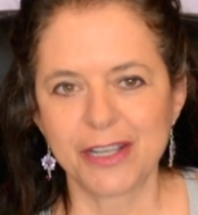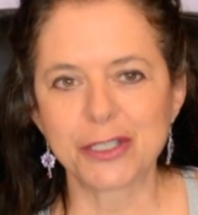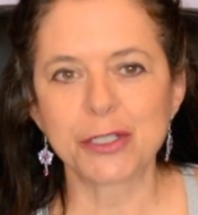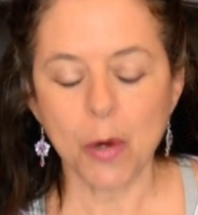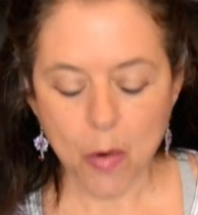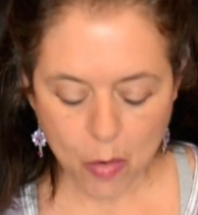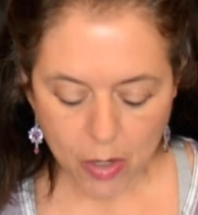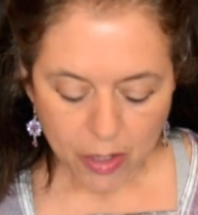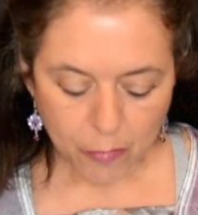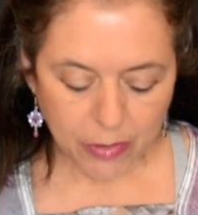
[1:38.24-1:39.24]
So,
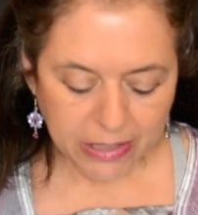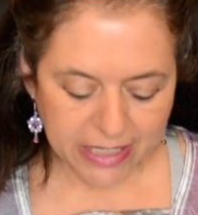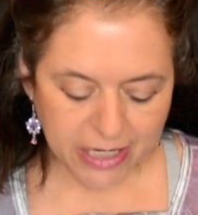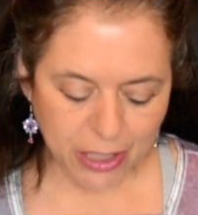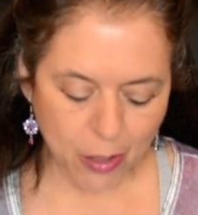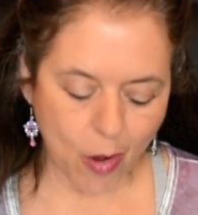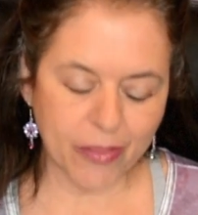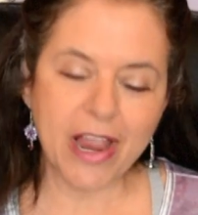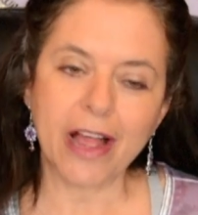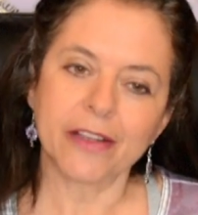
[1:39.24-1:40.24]
really,
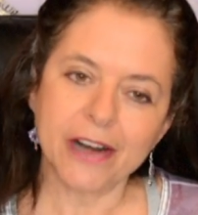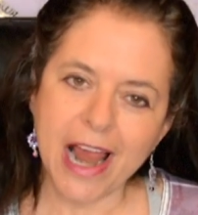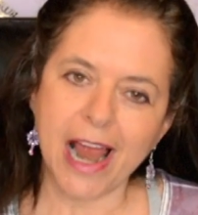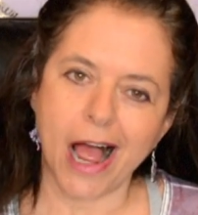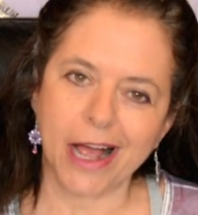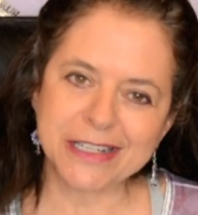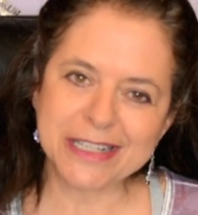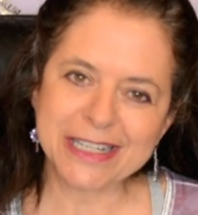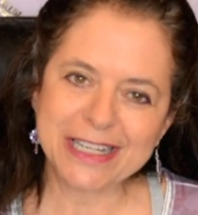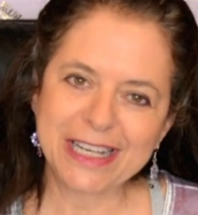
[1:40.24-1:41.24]
on the other
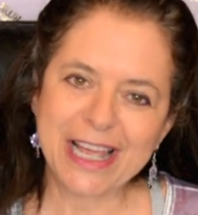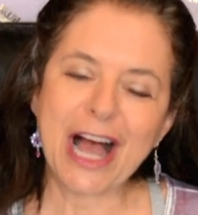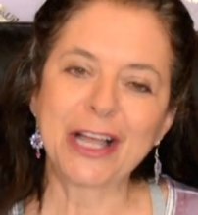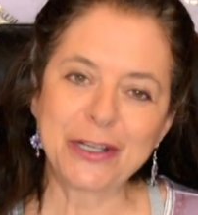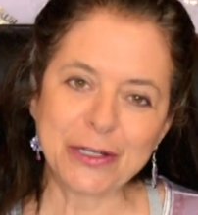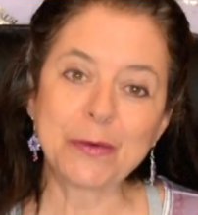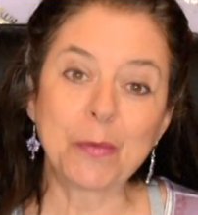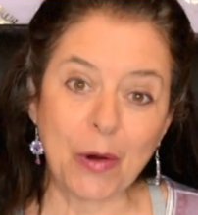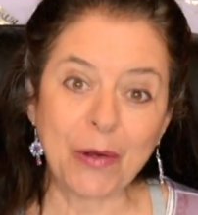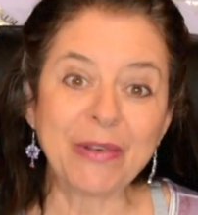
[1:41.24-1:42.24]
hand, a
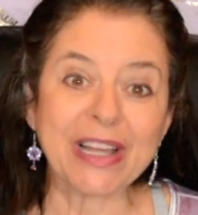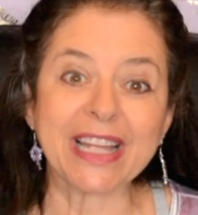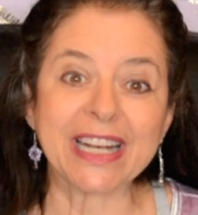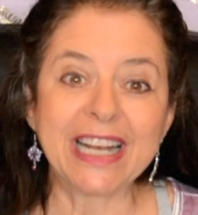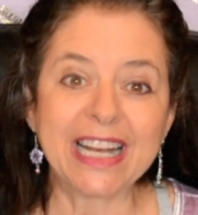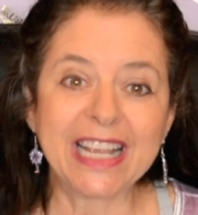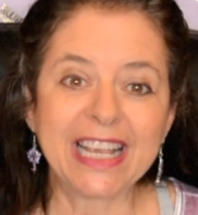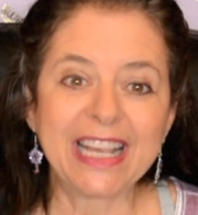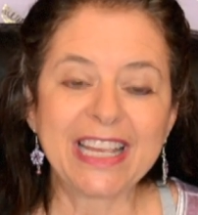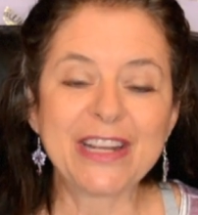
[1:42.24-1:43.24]
good woman,
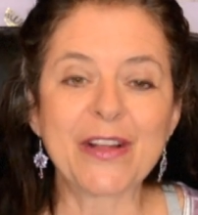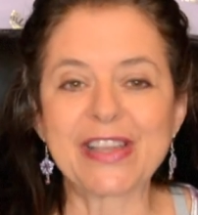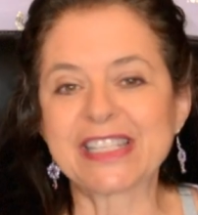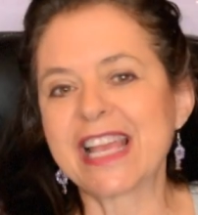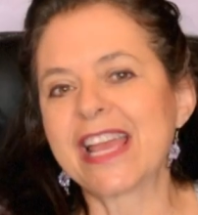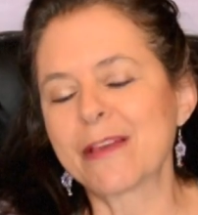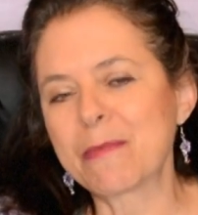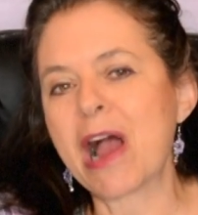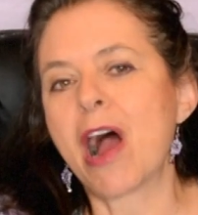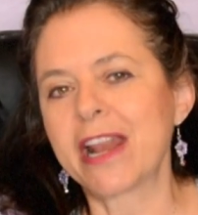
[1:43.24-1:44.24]
they say that
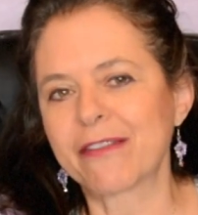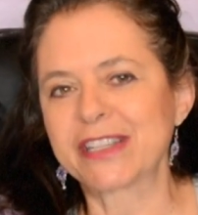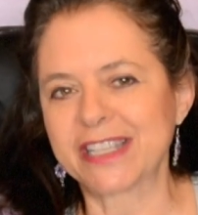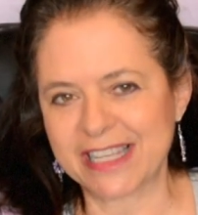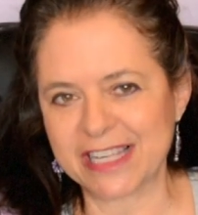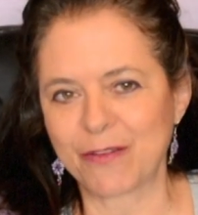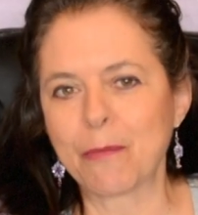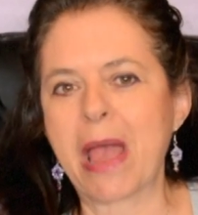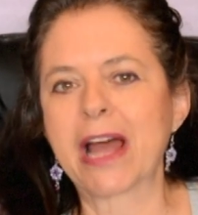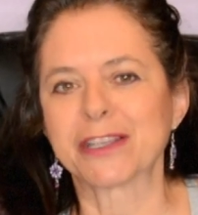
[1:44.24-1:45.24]
behind every successful
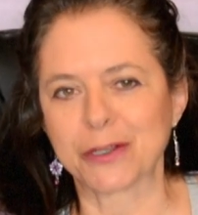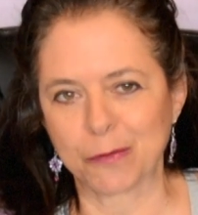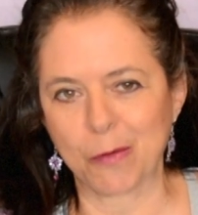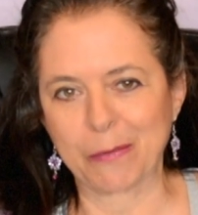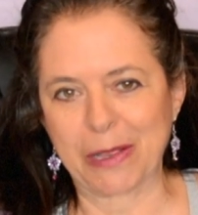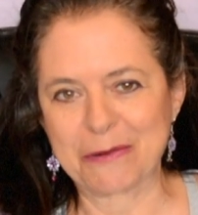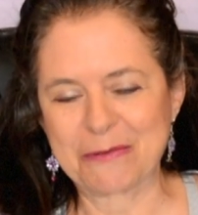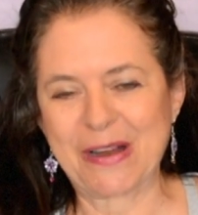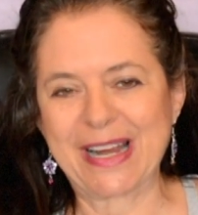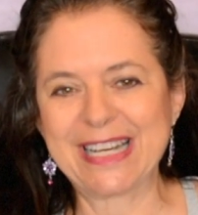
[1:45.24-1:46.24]
man is a good woman,
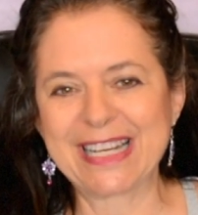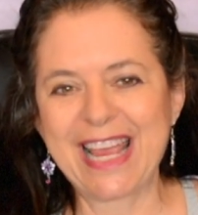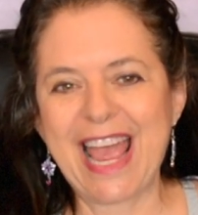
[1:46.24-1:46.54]
right?